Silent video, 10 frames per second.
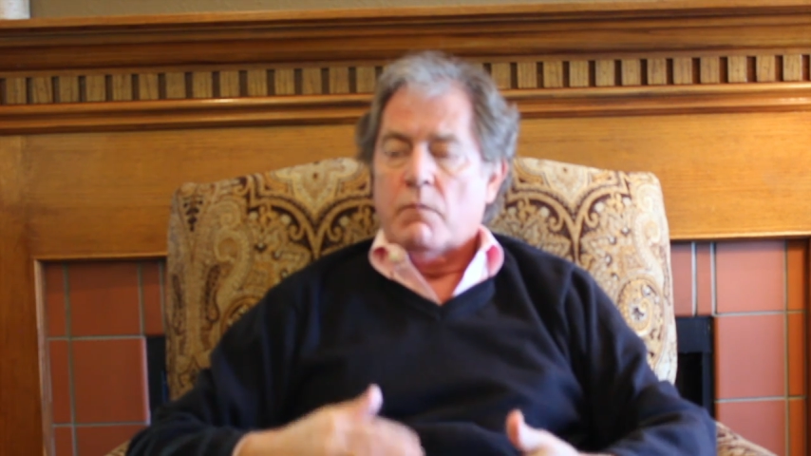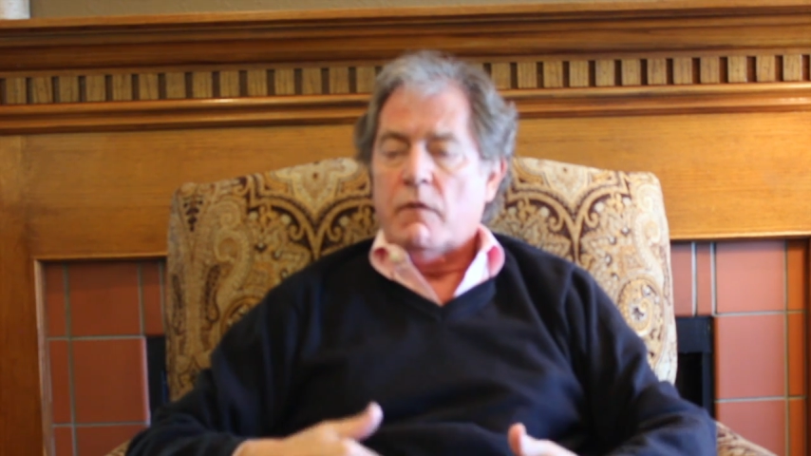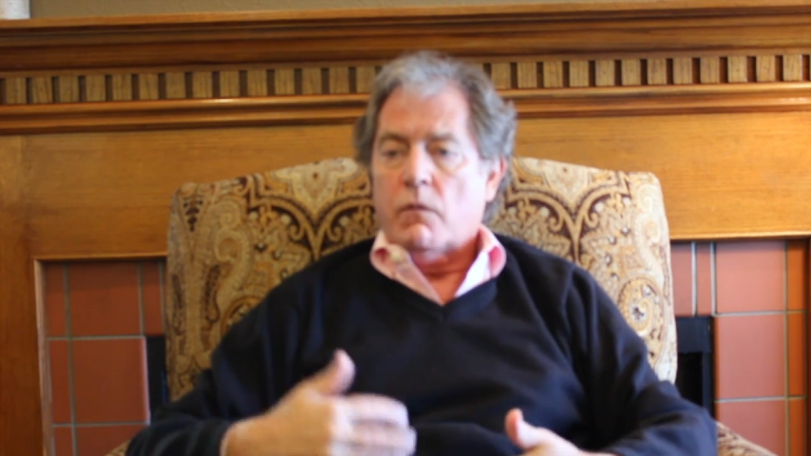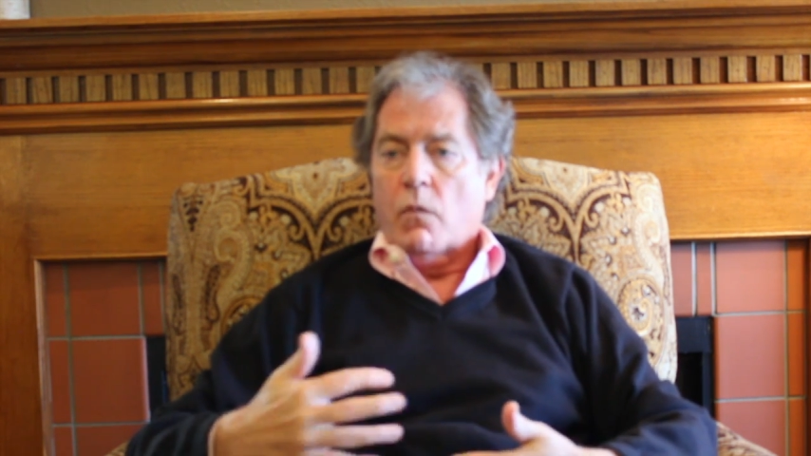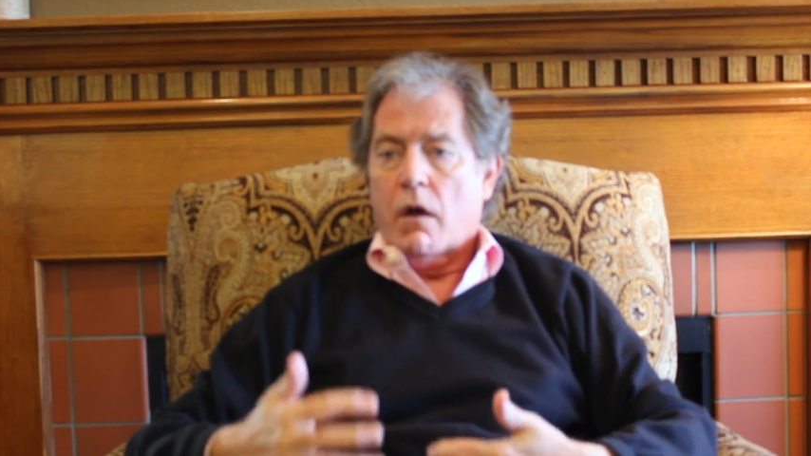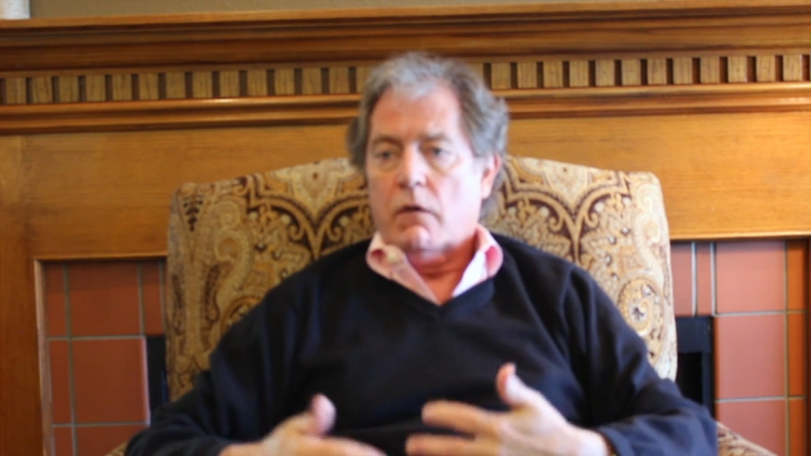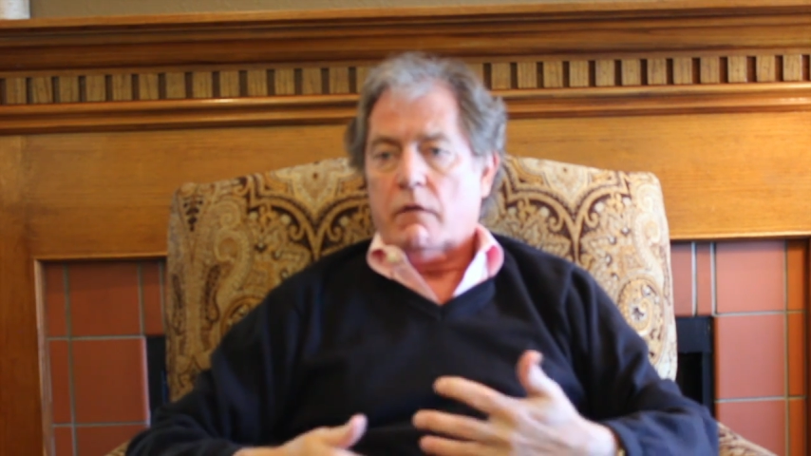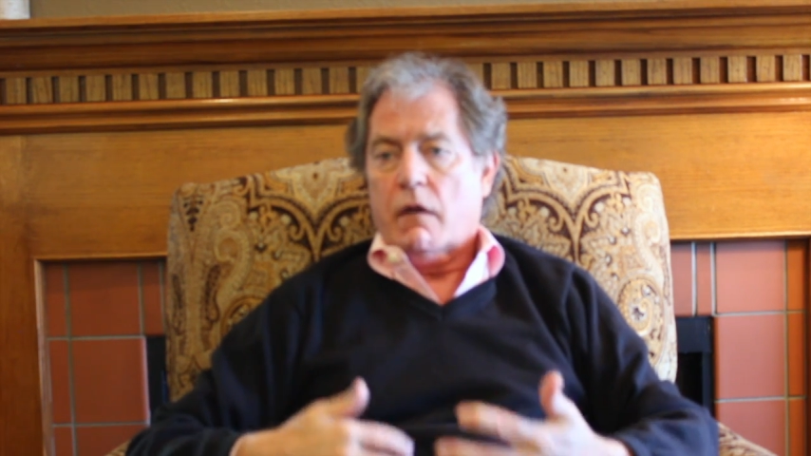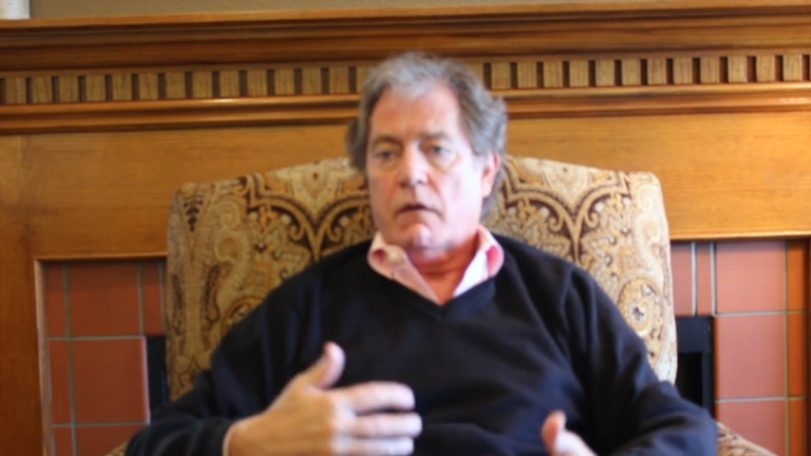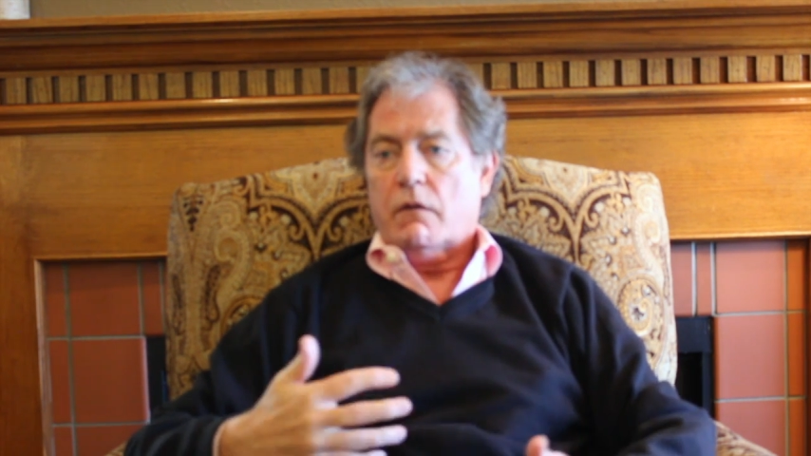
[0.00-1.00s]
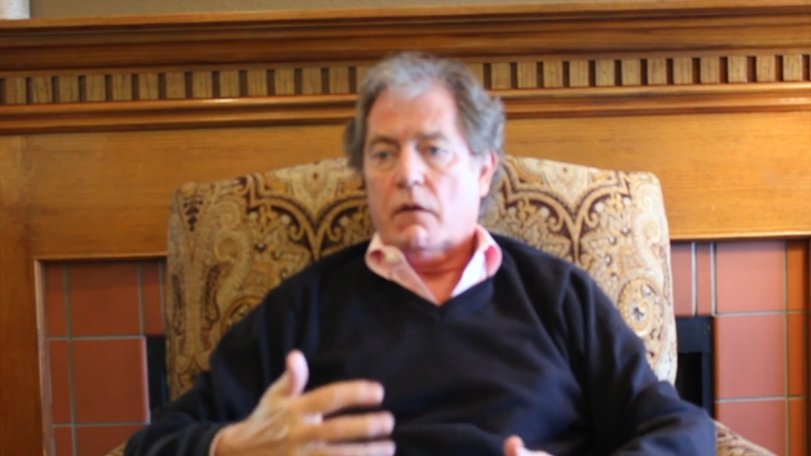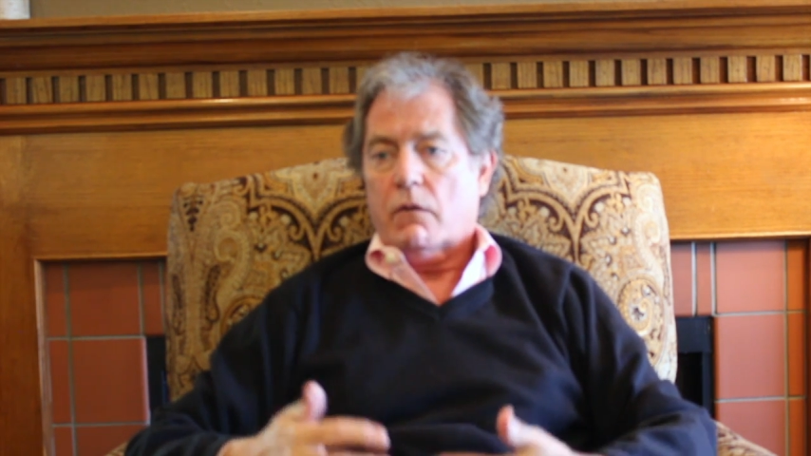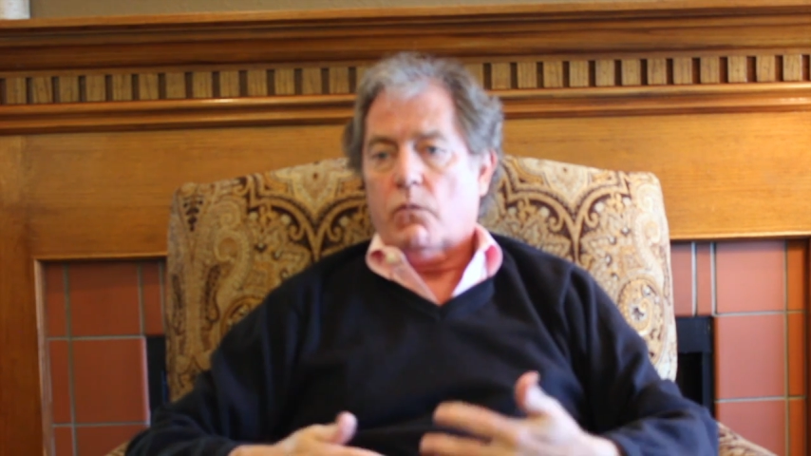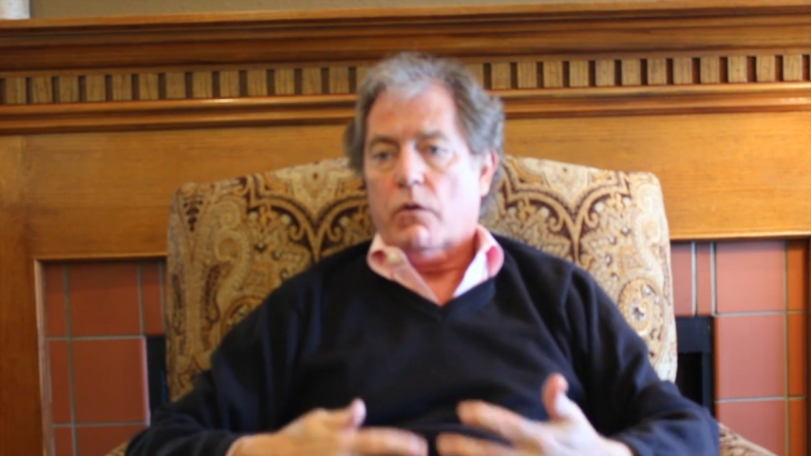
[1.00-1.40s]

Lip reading: meanwhile tending to get